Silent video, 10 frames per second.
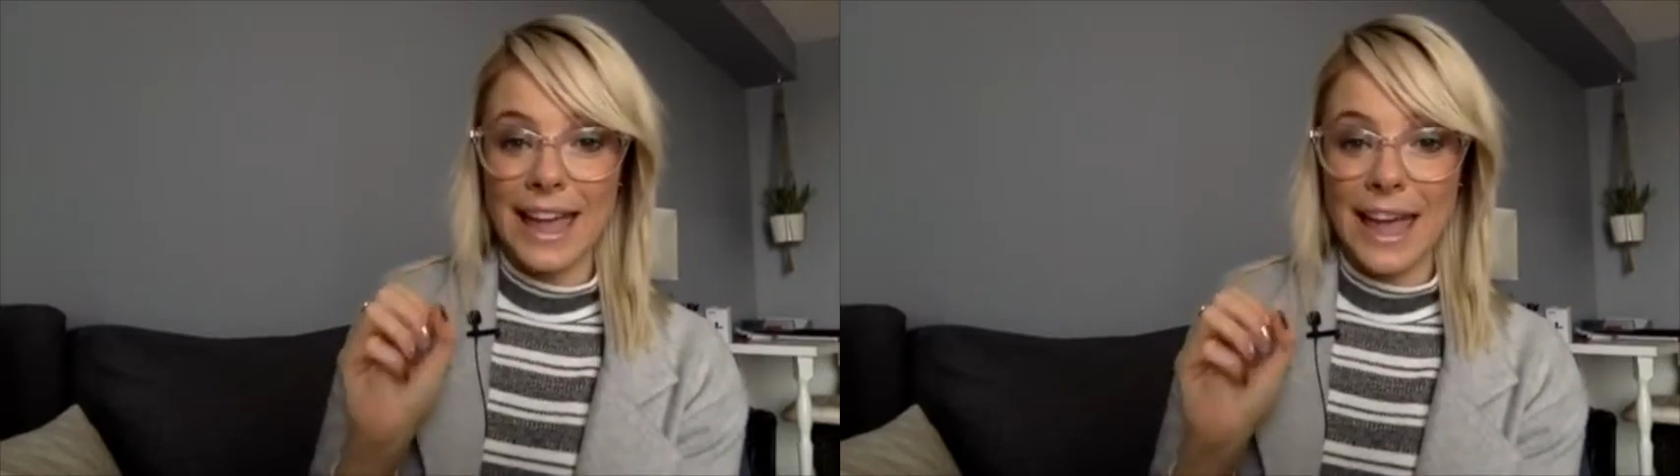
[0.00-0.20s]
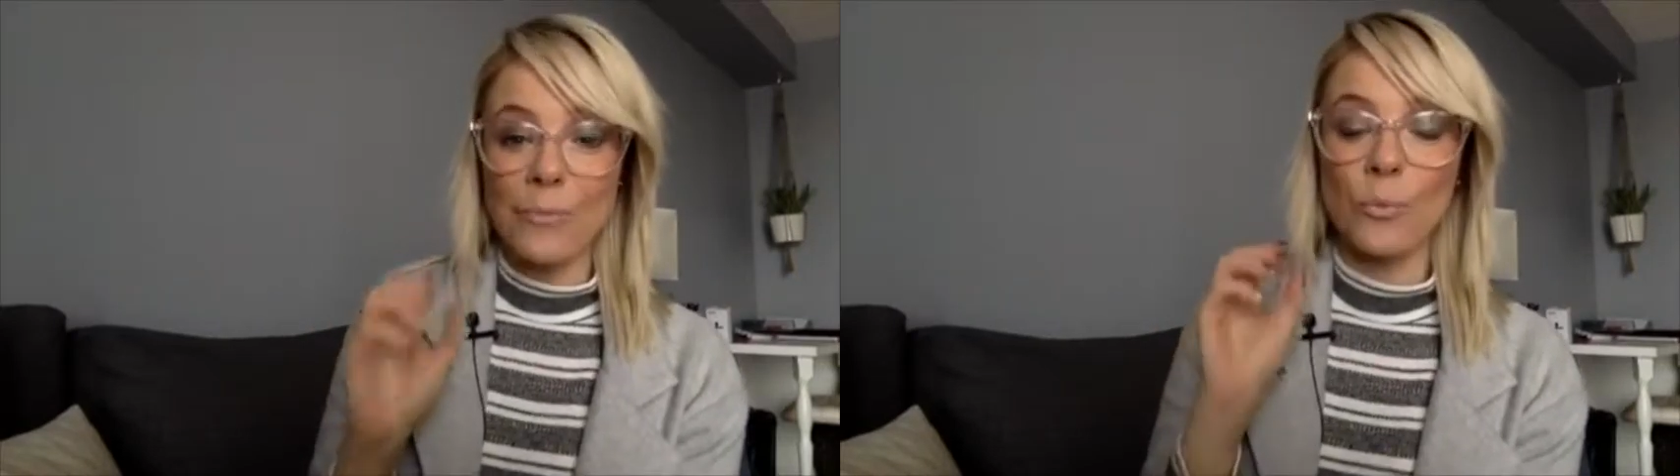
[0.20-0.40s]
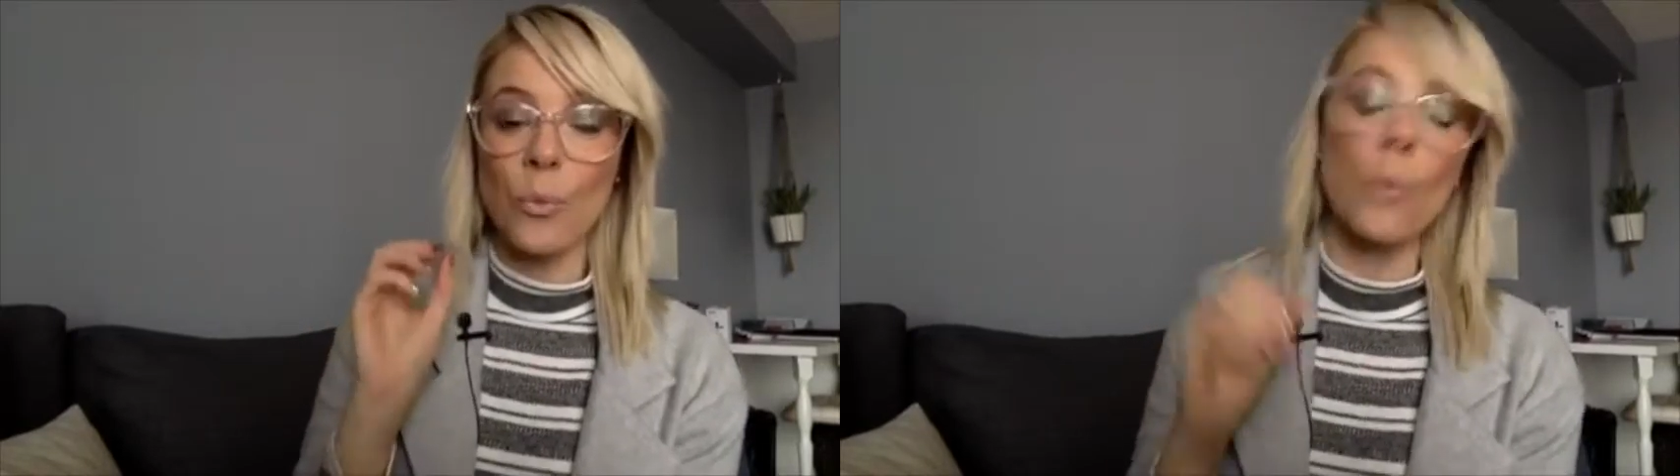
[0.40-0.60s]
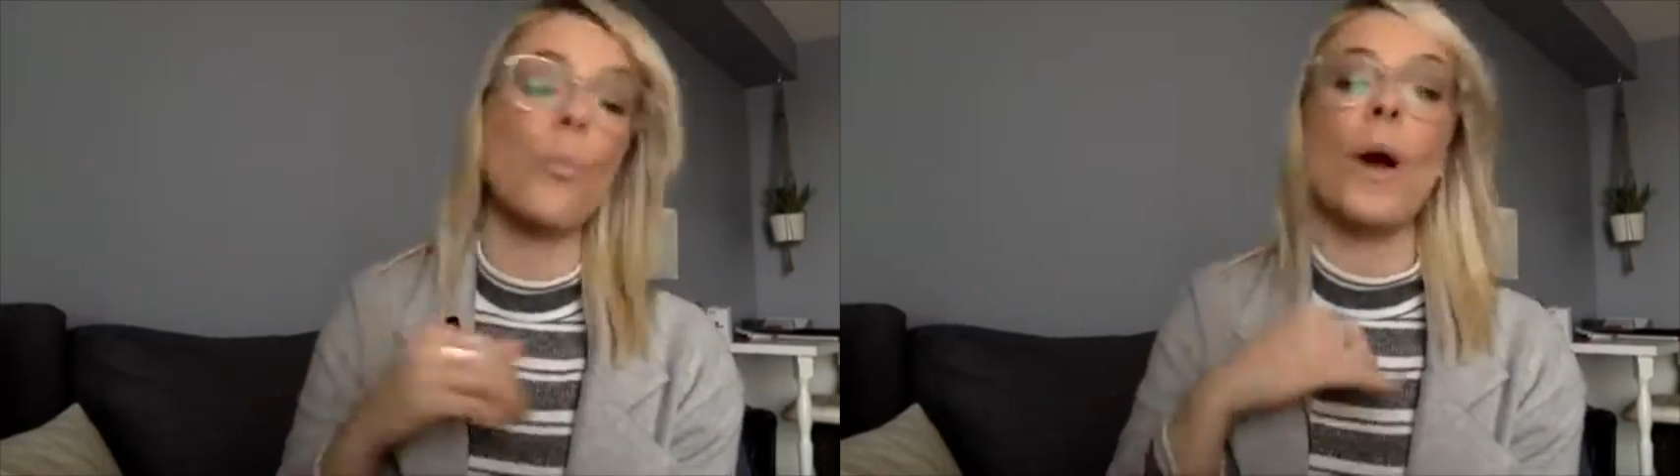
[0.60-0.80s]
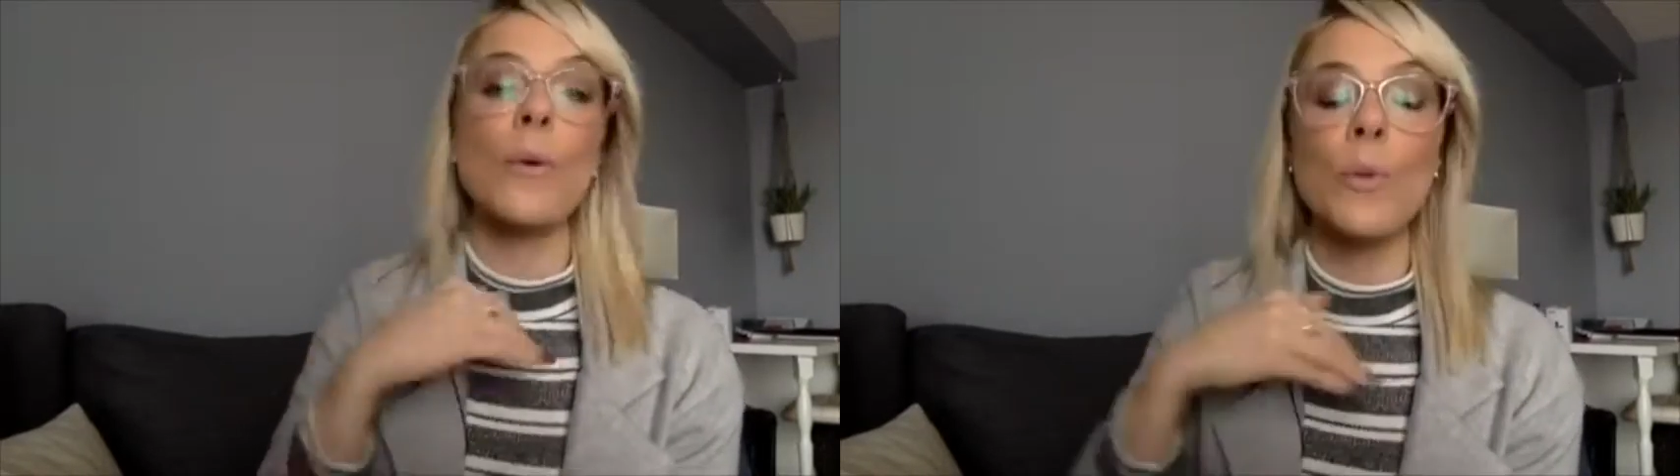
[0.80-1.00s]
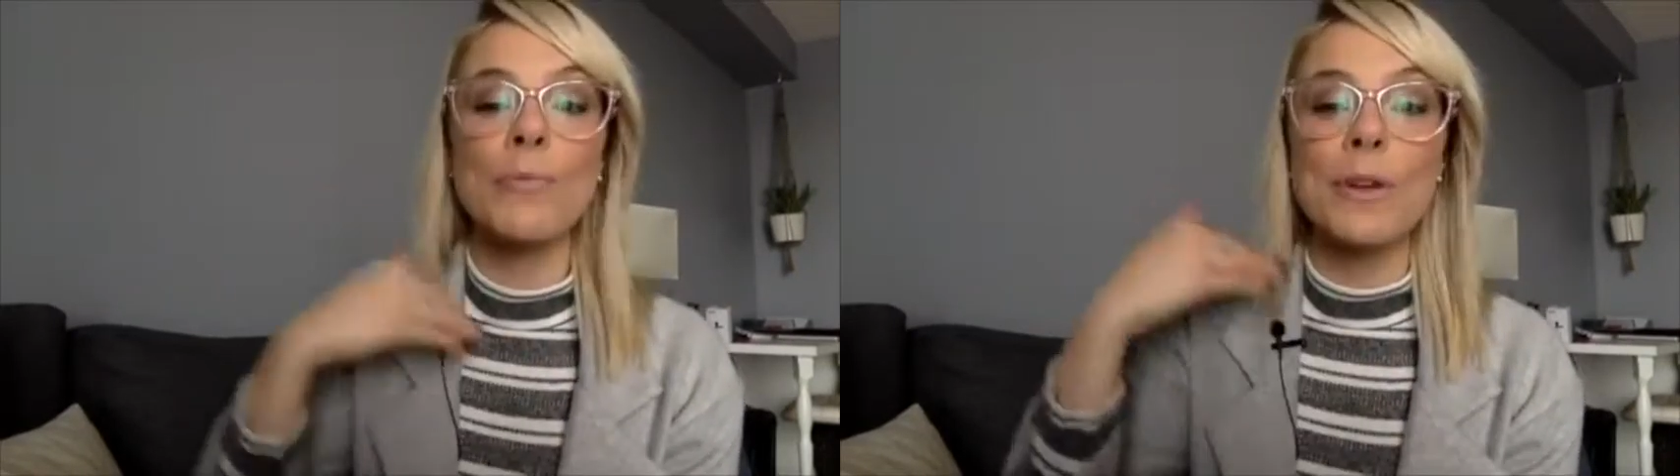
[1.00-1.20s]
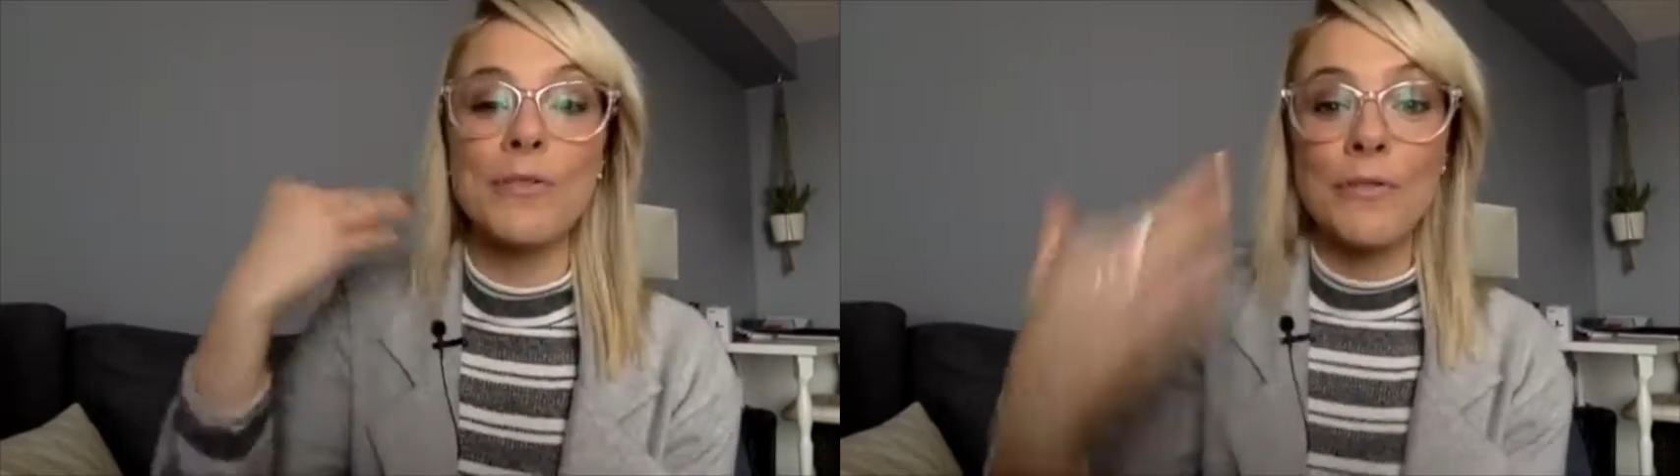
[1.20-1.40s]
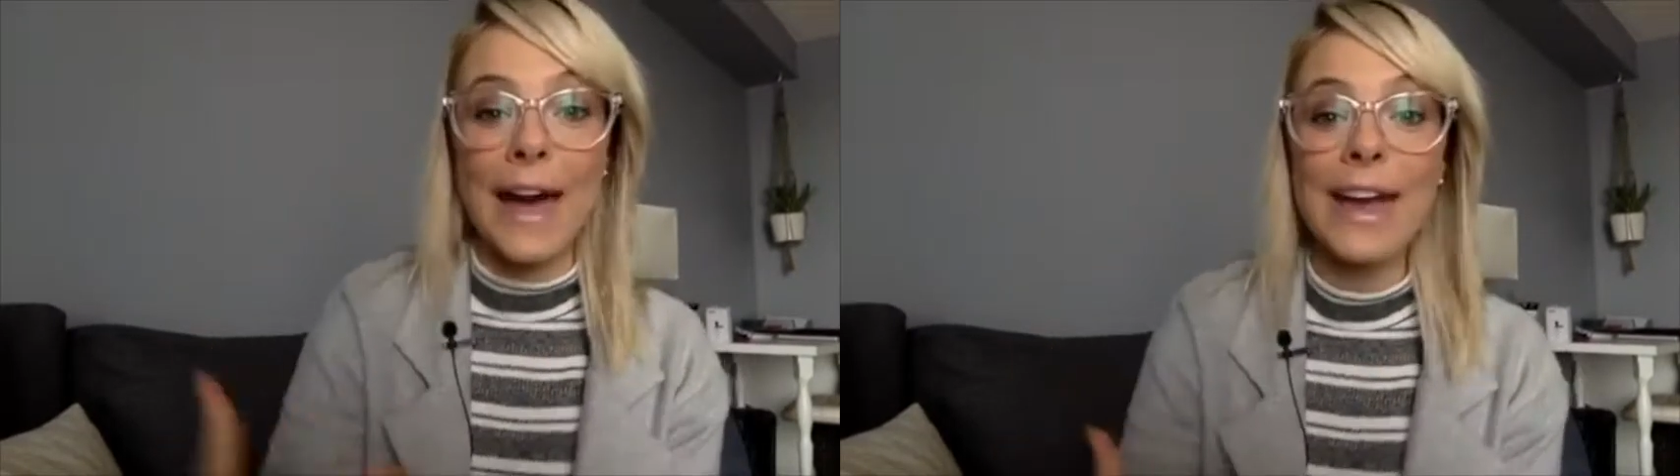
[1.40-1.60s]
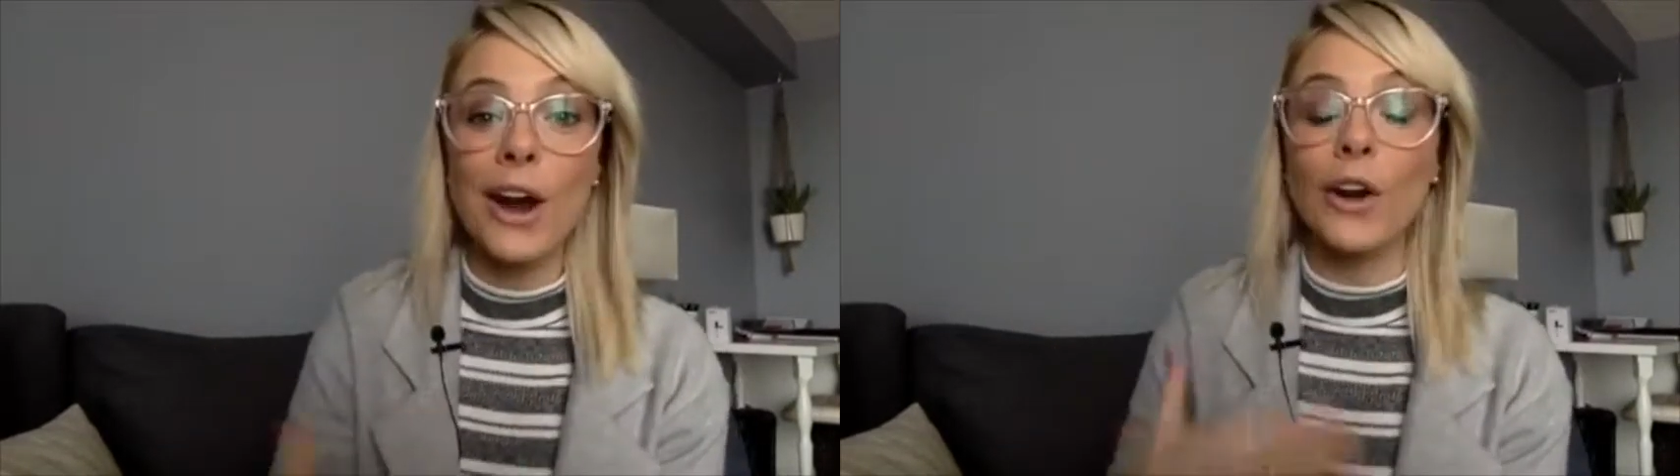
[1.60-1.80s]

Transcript: and what we've been fed